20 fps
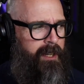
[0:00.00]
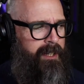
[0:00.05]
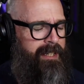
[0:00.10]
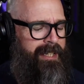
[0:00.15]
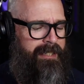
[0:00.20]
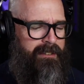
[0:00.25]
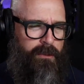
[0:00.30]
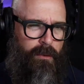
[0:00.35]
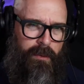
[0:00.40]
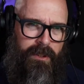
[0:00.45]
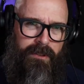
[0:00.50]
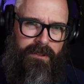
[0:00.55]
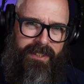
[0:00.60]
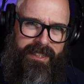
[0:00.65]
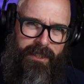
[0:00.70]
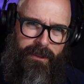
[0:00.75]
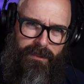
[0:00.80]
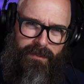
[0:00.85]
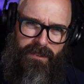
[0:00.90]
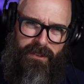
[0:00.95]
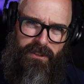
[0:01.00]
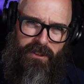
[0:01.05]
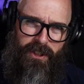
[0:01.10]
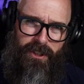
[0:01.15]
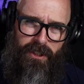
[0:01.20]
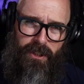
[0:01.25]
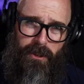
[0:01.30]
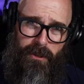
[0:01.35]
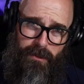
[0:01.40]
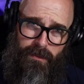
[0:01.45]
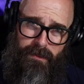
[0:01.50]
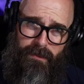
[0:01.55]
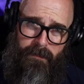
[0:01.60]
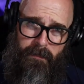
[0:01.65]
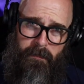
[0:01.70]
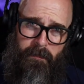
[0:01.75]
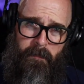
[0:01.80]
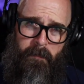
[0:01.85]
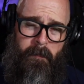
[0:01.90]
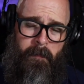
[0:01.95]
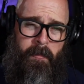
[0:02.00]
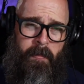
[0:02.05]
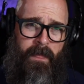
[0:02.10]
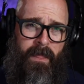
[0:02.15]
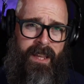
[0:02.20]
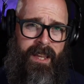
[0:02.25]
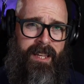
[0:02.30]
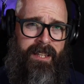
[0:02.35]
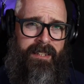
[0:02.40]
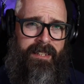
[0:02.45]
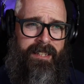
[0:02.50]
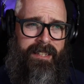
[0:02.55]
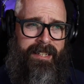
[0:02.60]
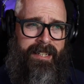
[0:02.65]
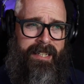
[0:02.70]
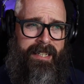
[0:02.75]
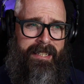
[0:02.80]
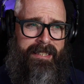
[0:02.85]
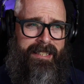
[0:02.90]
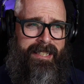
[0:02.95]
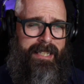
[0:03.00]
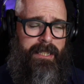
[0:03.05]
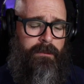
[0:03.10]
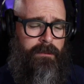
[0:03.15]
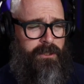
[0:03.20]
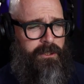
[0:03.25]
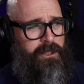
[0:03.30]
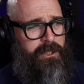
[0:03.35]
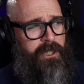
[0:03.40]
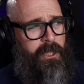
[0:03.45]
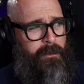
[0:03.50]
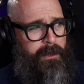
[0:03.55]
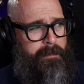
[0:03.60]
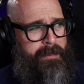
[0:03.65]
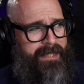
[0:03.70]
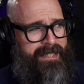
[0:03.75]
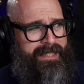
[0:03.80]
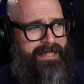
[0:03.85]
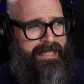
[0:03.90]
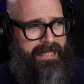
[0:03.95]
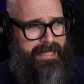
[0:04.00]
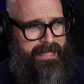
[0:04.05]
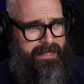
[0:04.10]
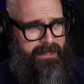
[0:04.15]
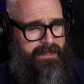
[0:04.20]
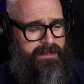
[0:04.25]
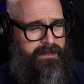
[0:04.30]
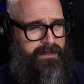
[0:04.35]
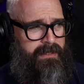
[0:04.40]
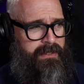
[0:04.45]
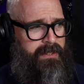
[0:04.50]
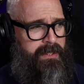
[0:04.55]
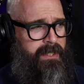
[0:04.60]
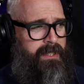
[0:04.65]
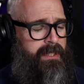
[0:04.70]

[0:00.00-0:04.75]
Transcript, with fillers: He has a real ear for tone, and and he would show up at gigs